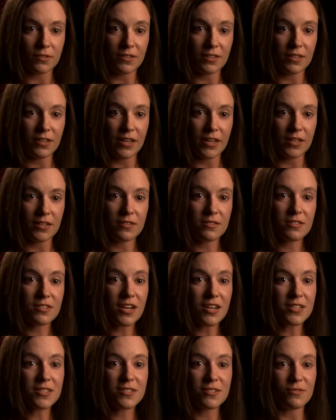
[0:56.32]
and ate
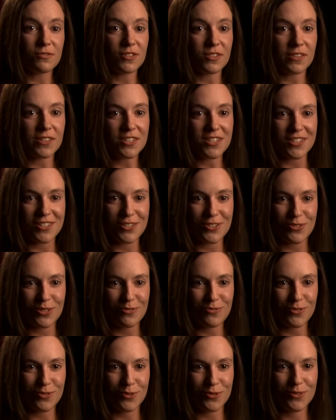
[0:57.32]
tons of delicious
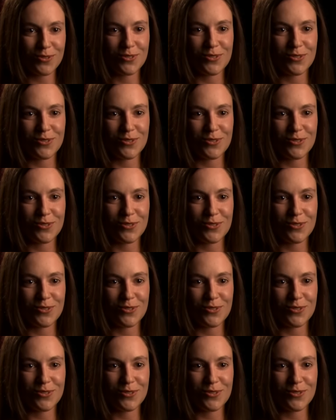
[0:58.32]
street food.